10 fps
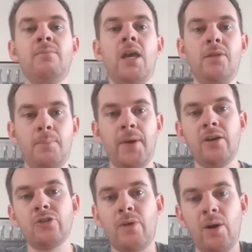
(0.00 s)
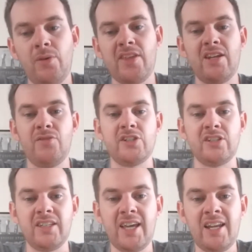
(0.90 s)
Maybe the Bengals might win the
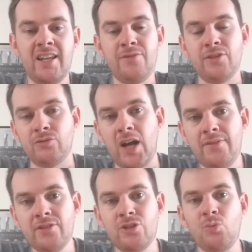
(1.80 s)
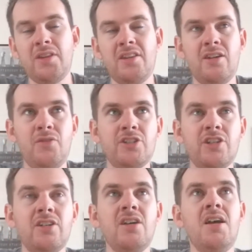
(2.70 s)
division again. Even the Ravens could win the
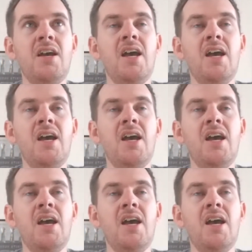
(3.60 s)
division.